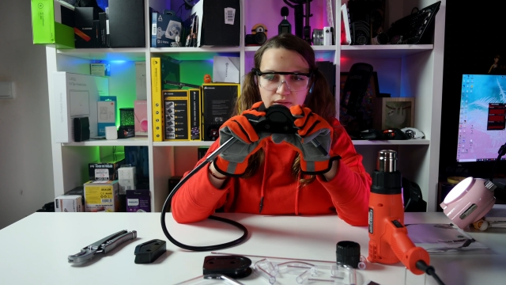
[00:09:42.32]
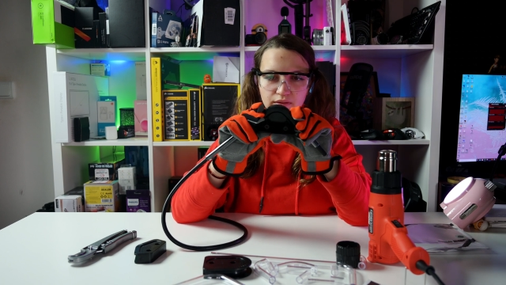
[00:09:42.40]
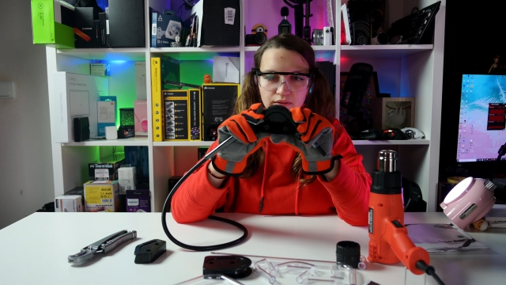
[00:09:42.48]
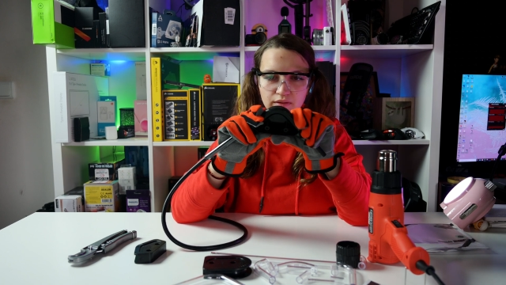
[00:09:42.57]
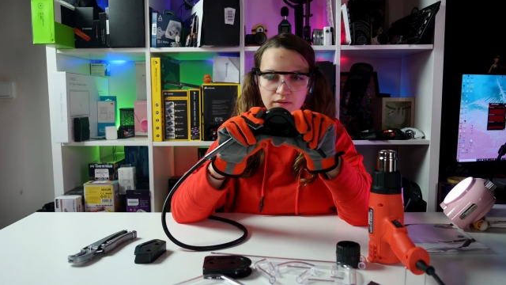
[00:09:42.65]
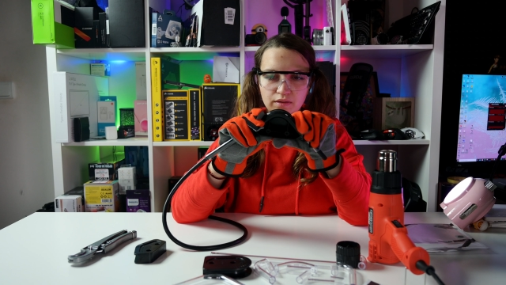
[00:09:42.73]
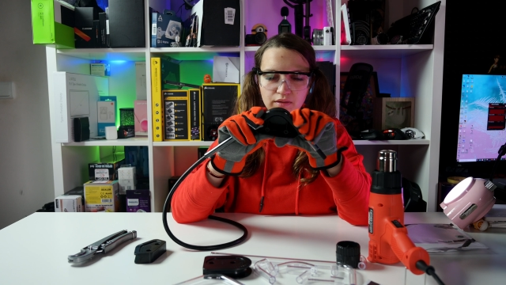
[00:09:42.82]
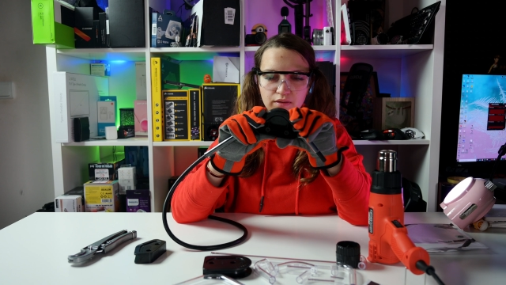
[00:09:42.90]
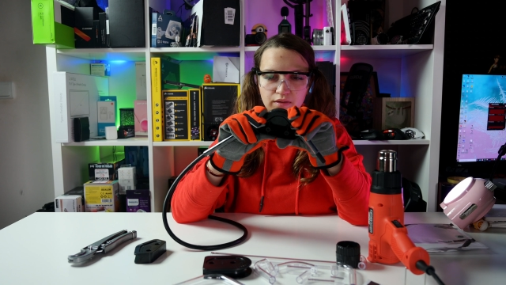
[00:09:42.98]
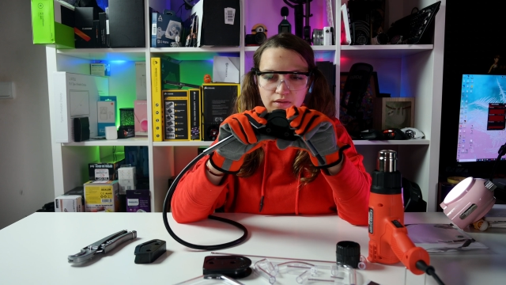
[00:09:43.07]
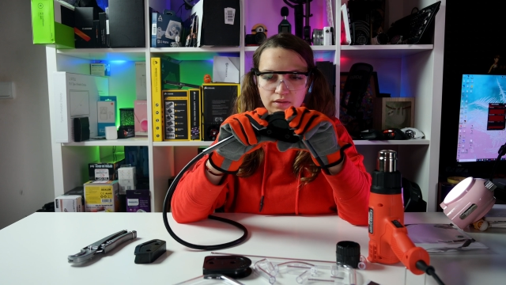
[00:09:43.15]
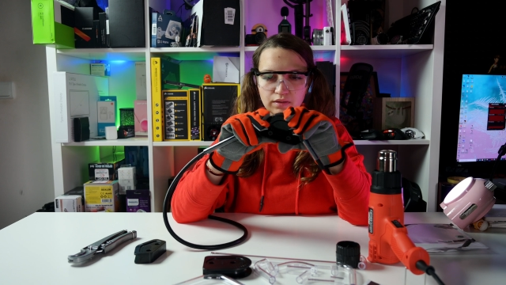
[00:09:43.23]

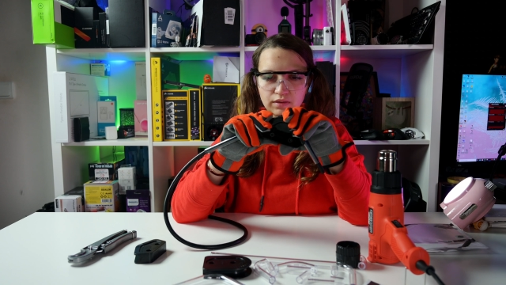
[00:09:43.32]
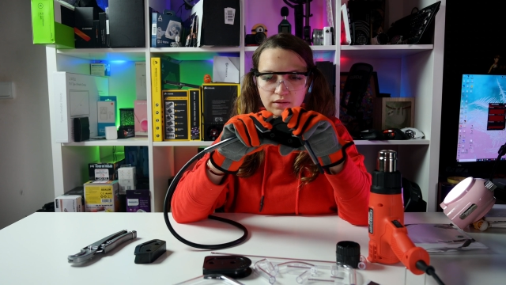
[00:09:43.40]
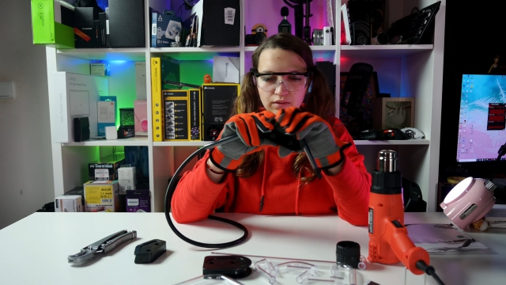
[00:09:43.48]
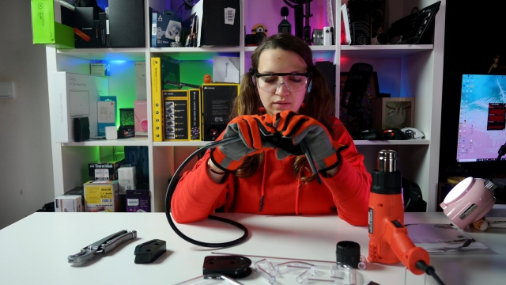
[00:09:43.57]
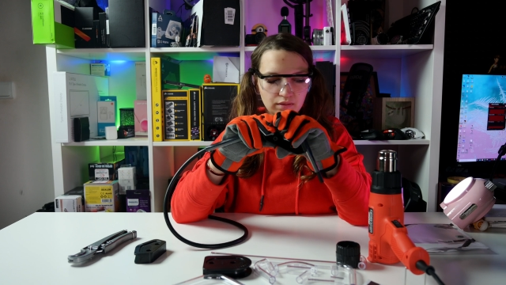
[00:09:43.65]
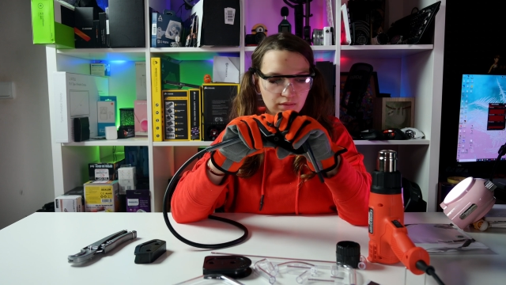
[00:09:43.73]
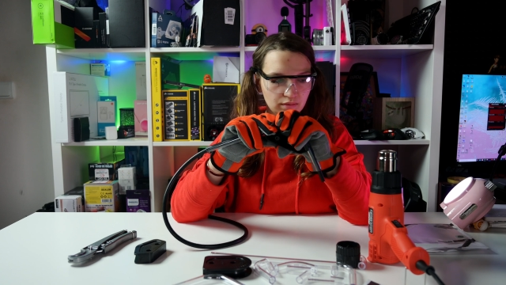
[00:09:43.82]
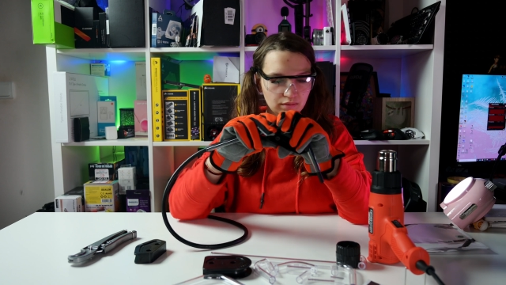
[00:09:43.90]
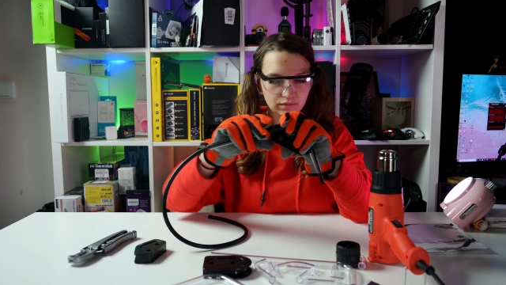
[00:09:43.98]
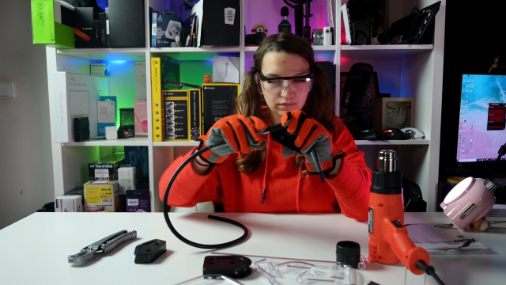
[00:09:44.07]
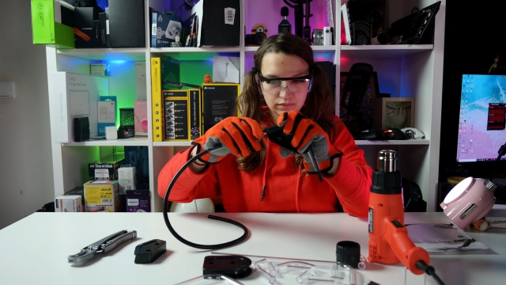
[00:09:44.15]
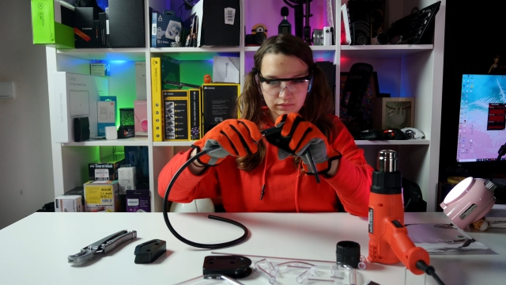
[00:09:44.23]

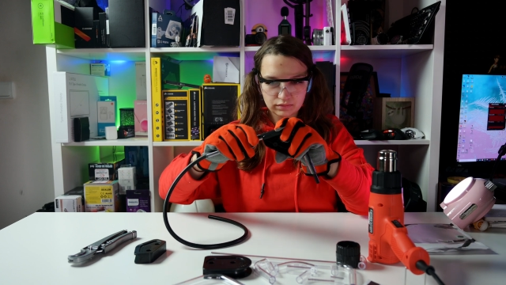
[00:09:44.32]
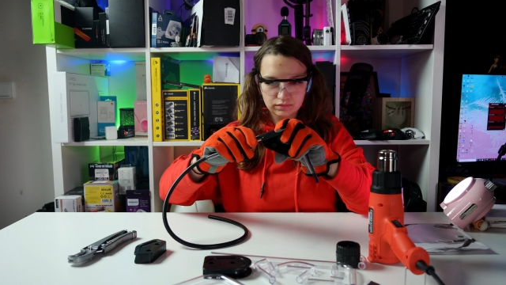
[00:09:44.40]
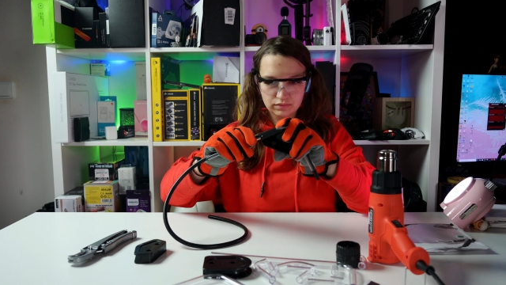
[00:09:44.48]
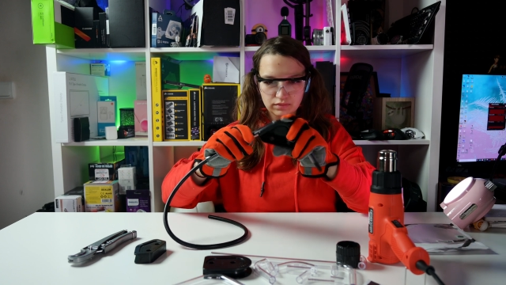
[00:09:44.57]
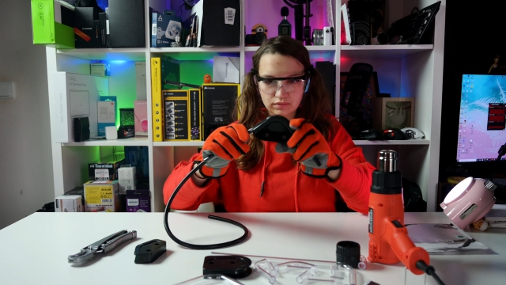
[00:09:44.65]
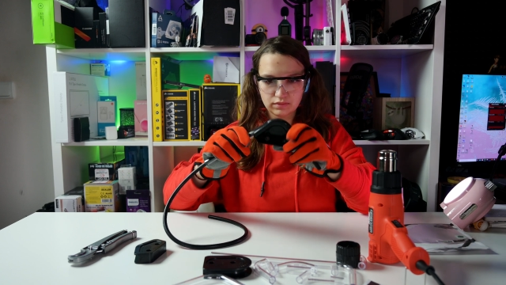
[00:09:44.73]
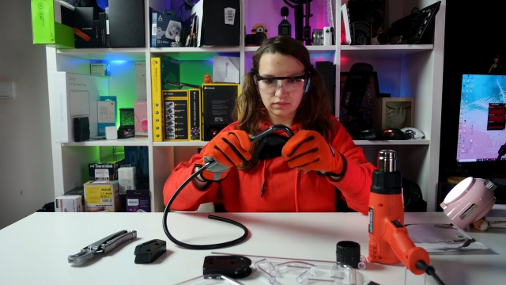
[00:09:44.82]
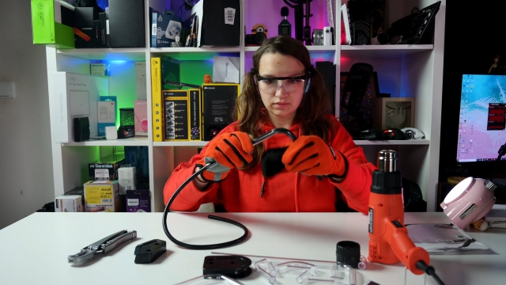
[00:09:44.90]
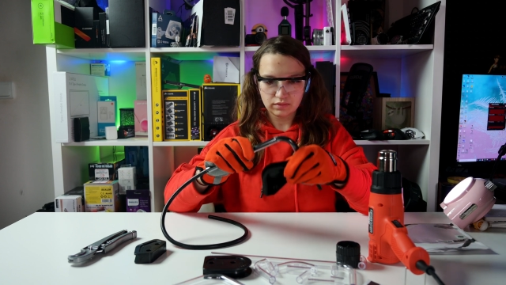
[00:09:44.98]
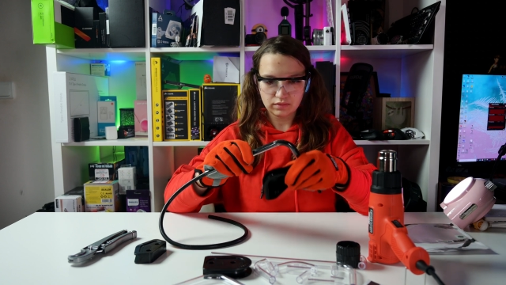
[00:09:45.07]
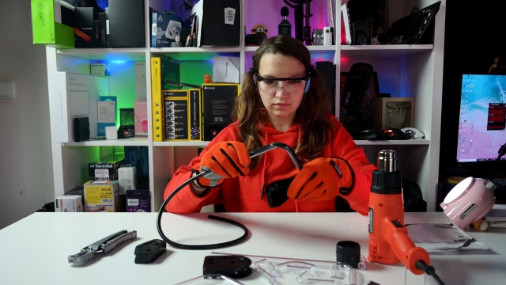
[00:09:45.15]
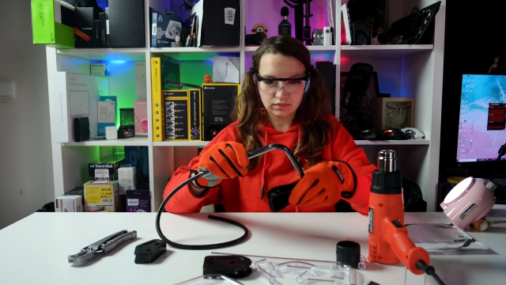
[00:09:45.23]

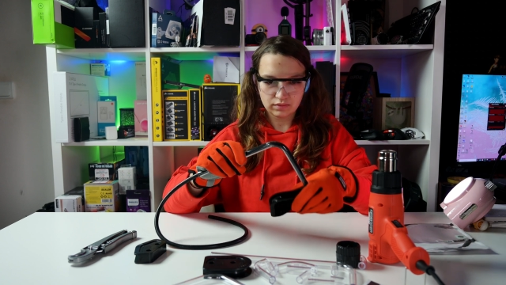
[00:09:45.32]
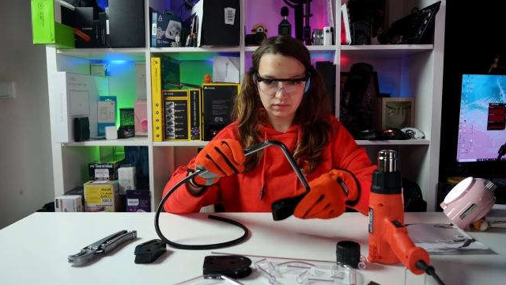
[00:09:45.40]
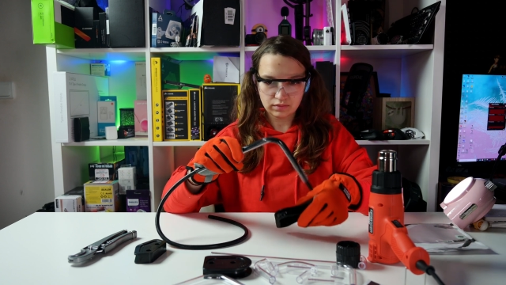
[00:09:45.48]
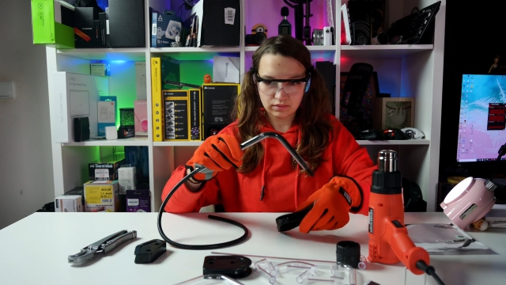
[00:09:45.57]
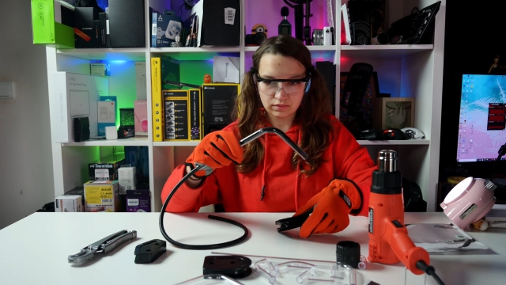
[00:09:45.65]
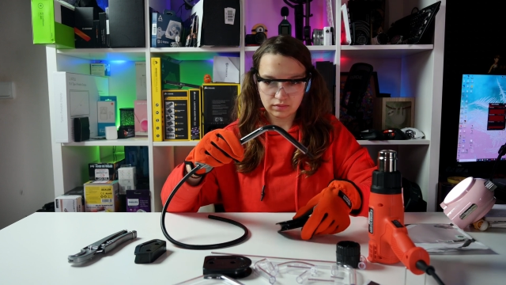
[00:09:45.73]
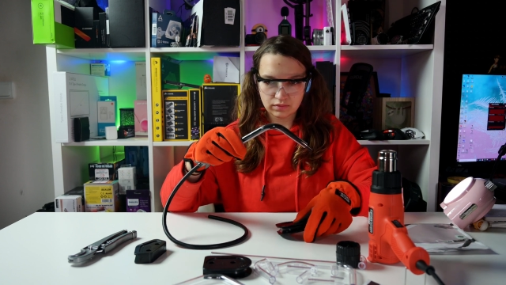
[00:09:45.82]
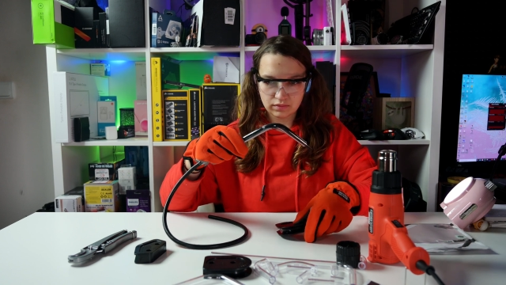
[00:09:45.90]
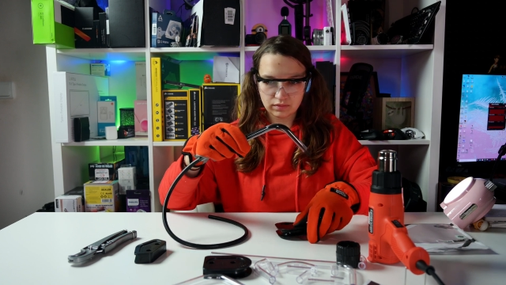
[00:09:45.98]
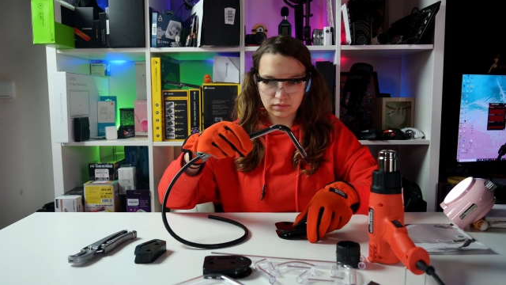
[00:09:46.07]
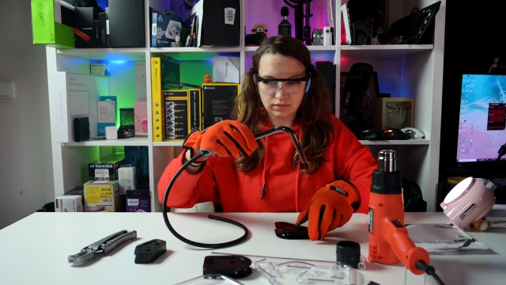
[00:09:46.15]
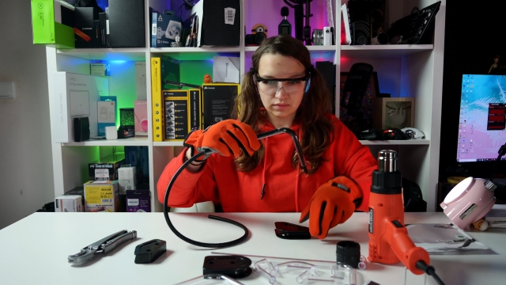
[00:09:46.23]

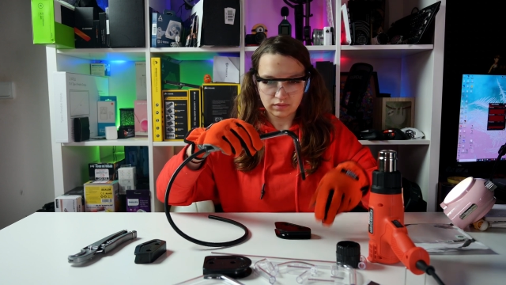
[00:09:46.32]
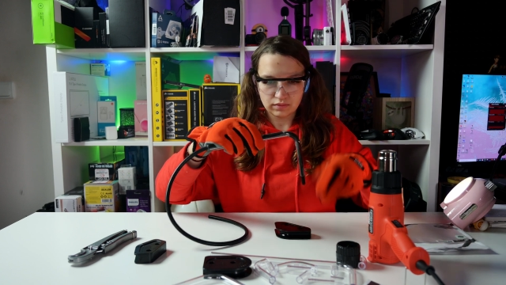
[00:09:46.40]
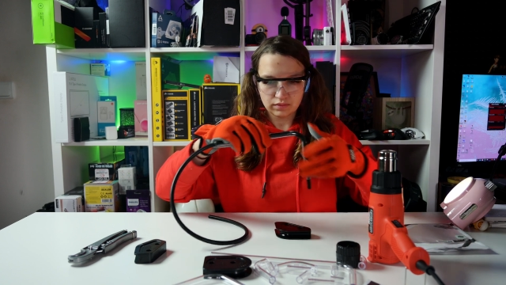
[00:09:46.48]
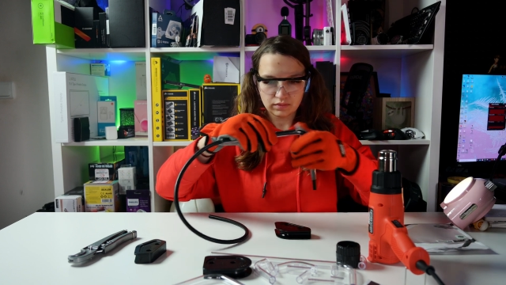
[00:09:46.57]
(silence)